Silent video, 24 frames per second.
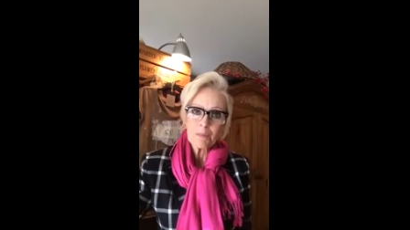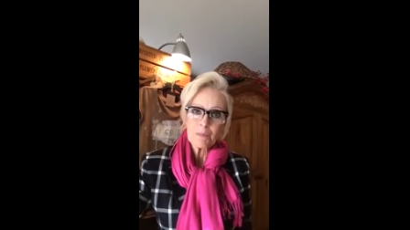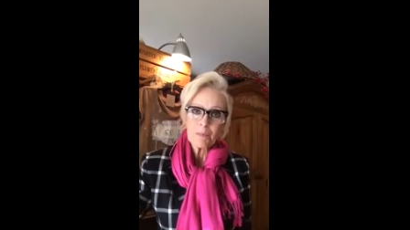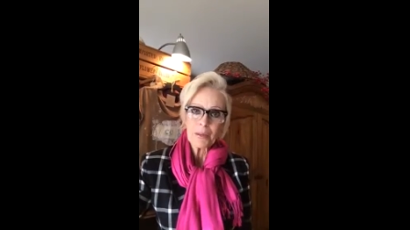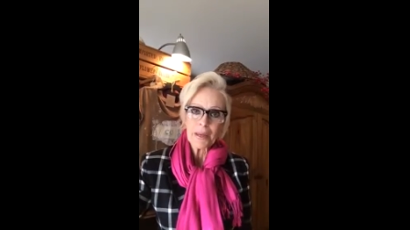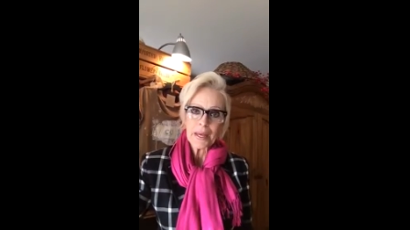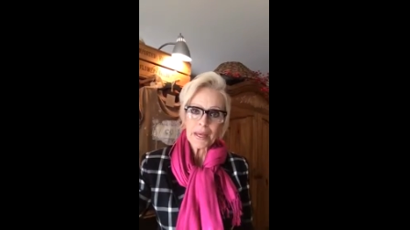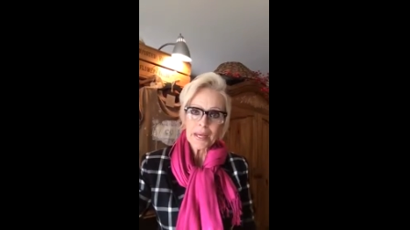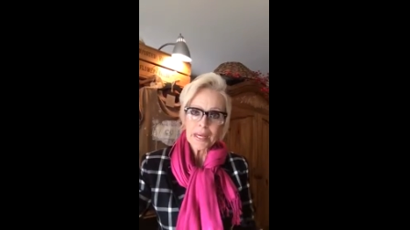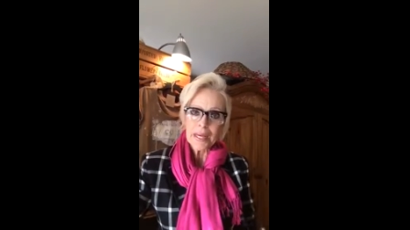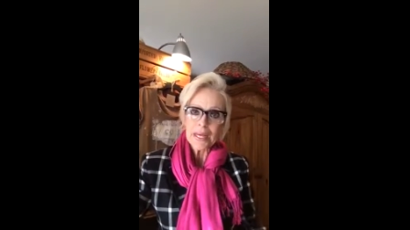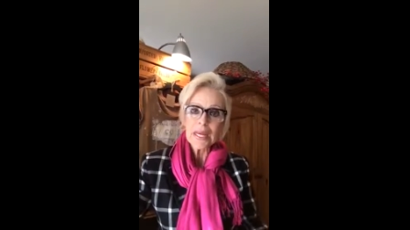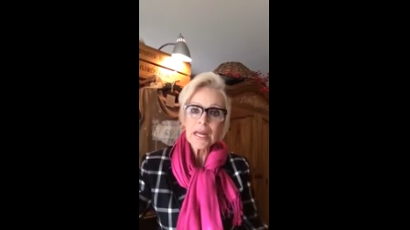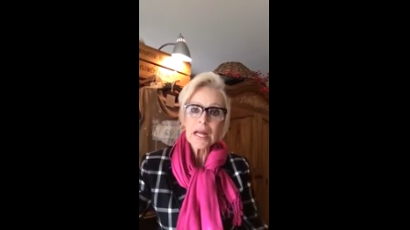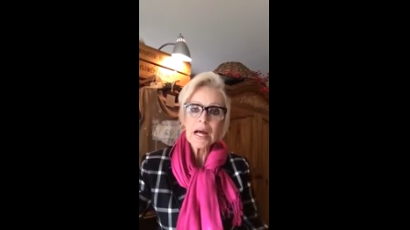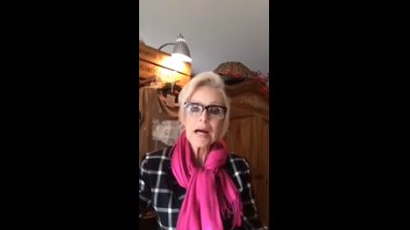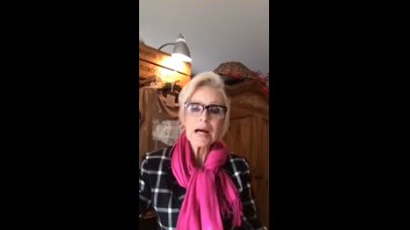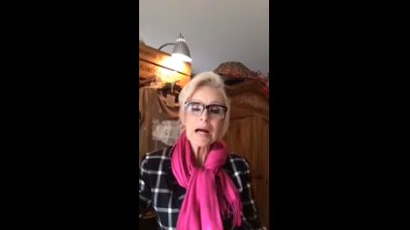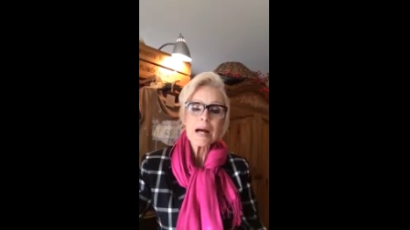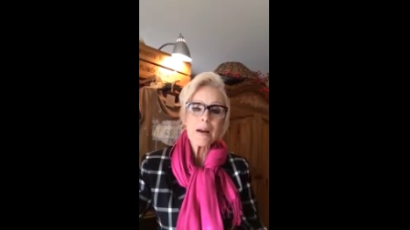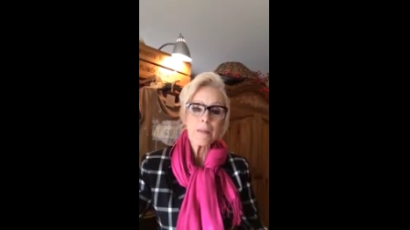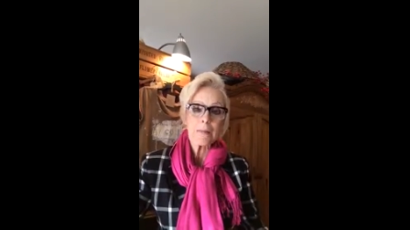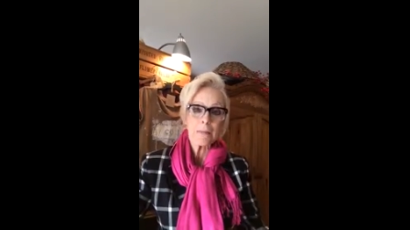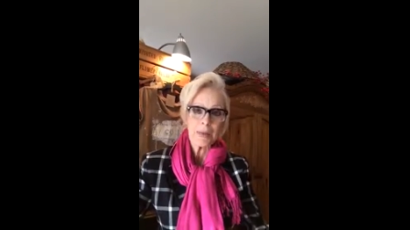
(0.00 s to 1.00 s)
pick it
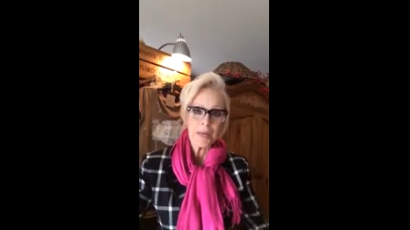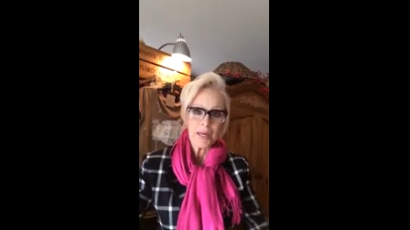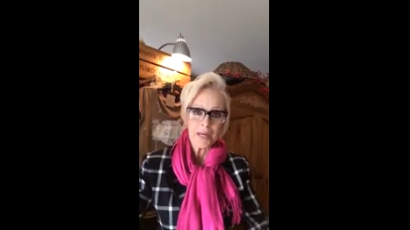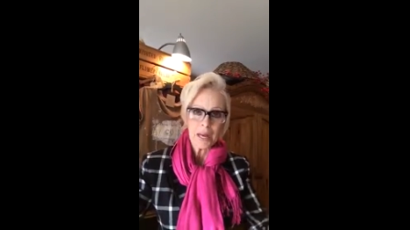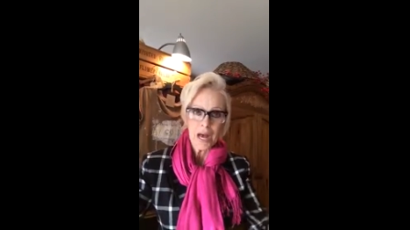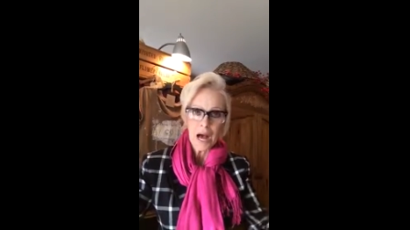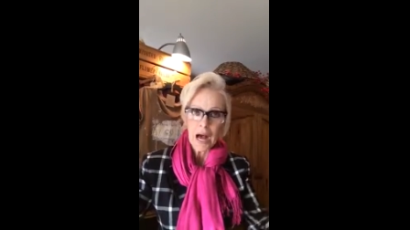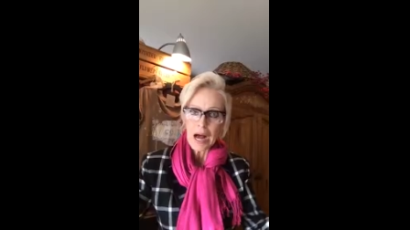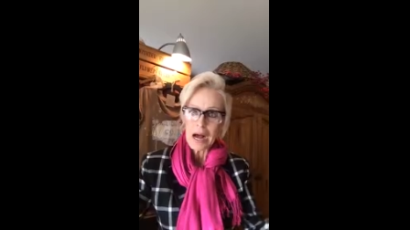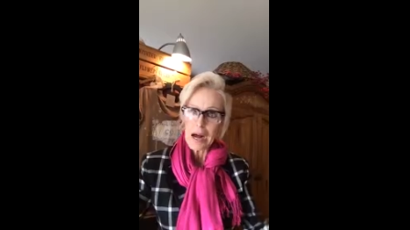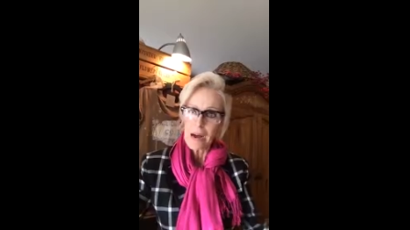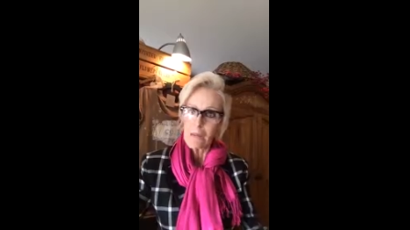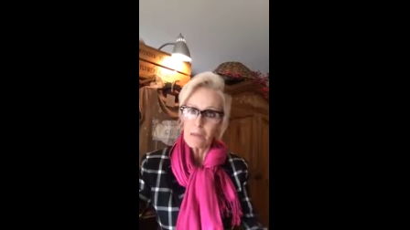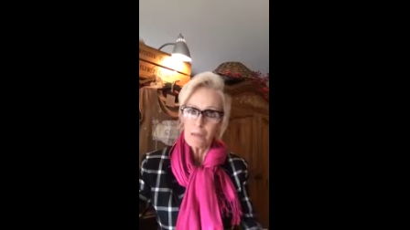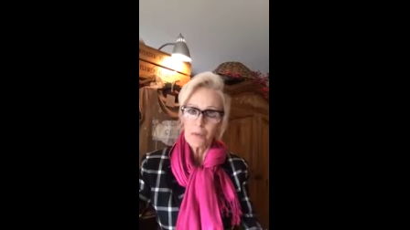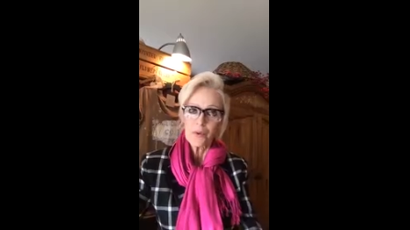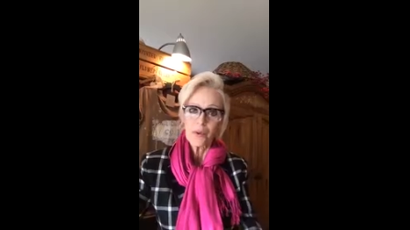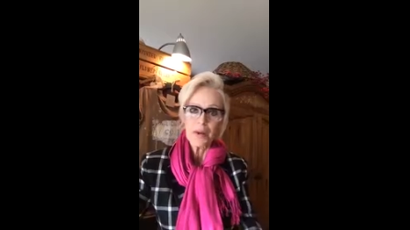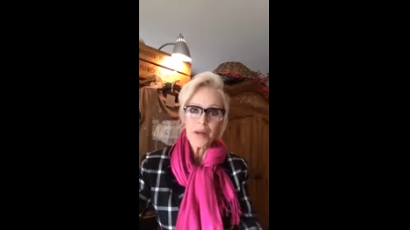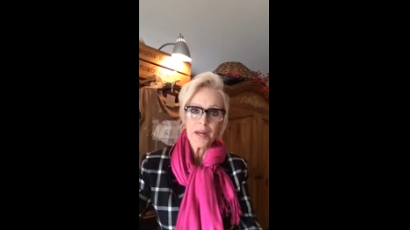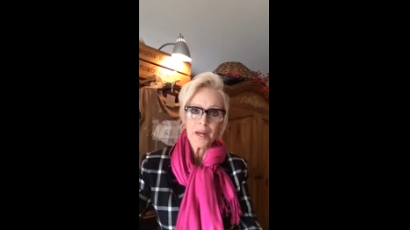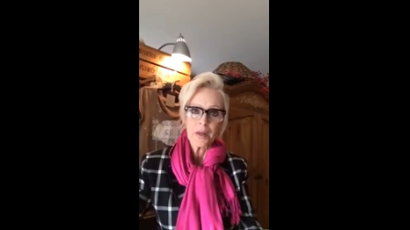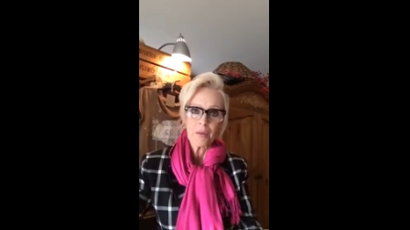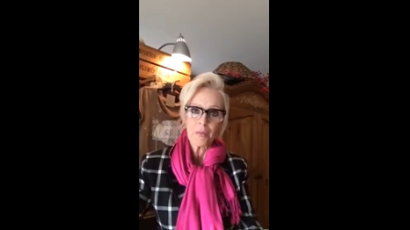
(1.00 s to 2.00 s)
up and
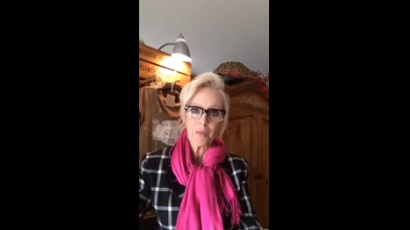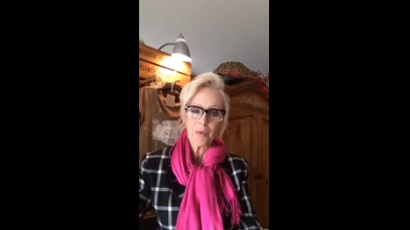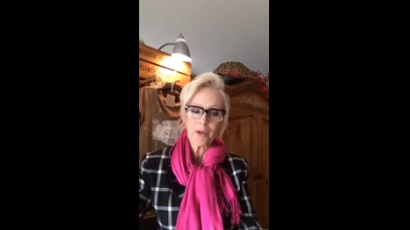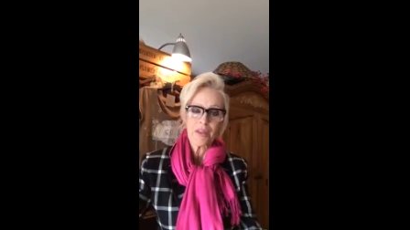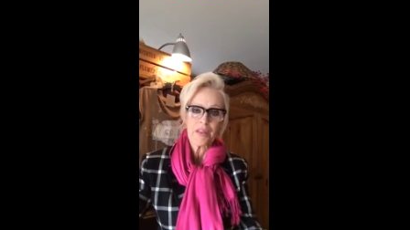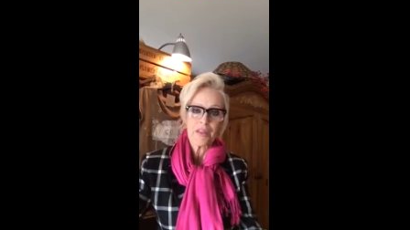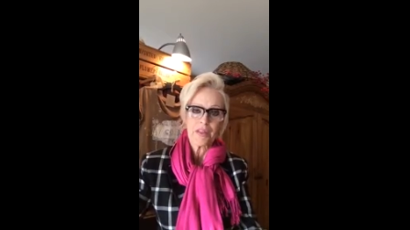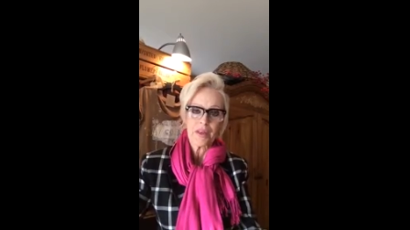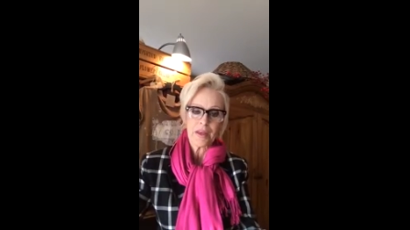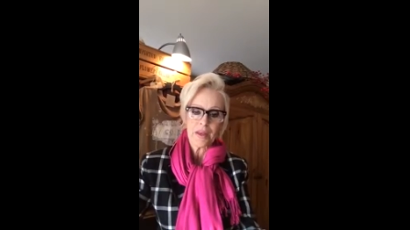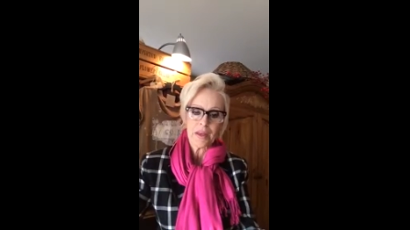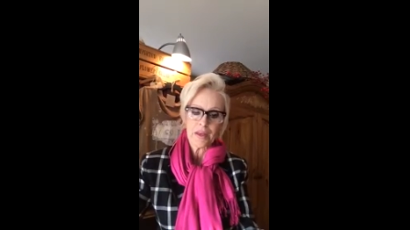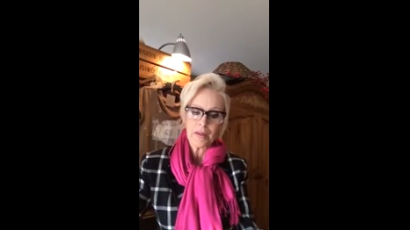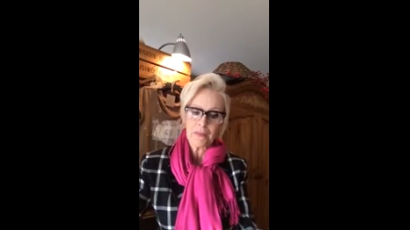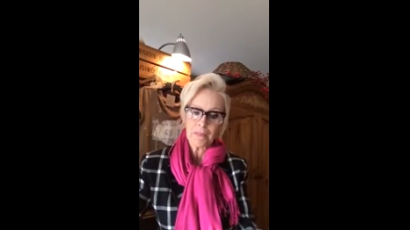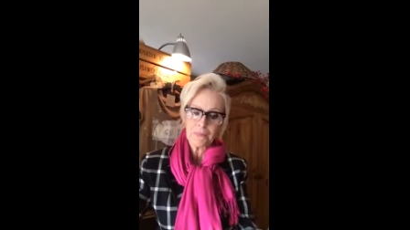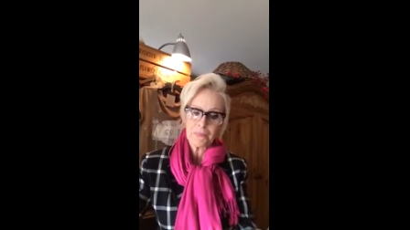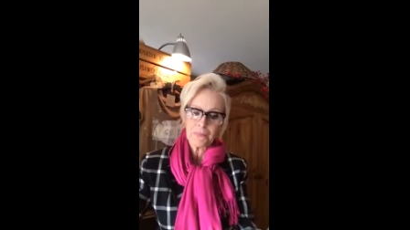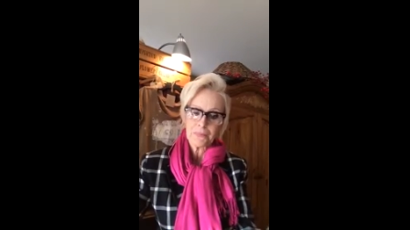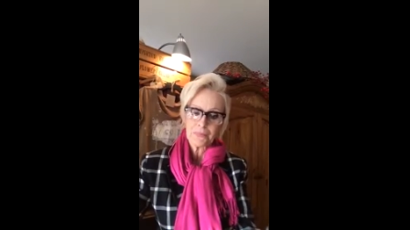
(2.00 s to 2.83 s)
operate with it.